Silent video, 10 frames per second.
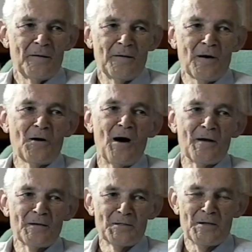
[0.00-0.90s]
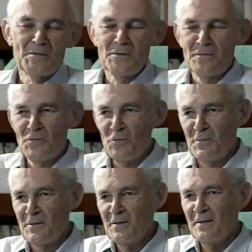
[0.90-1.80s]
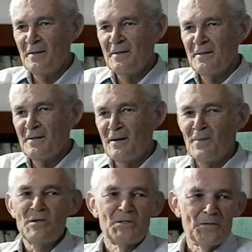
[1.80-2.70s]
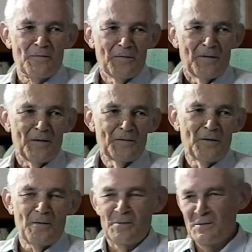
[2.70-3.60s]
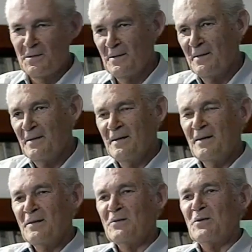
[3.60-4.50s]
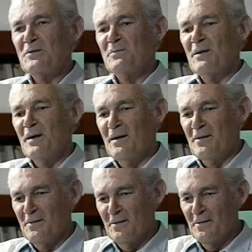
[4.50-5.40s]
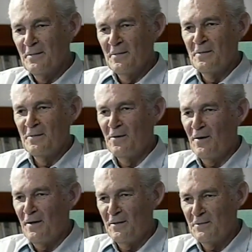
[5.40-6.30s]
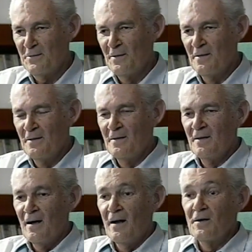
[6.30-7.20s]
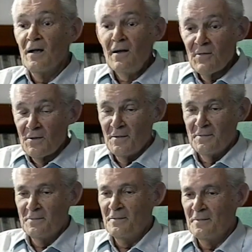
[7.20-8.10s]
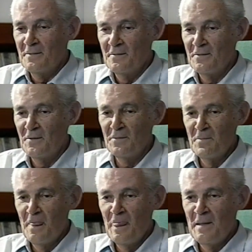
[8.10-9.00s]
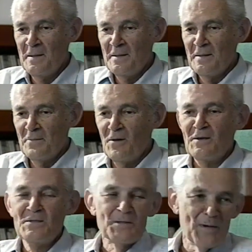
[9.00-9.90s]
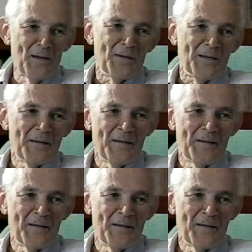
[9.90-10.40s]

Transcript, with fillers: laconic sense of humor, and a mischief that's always just behind her eyes. And David, you know, well, he's the baby.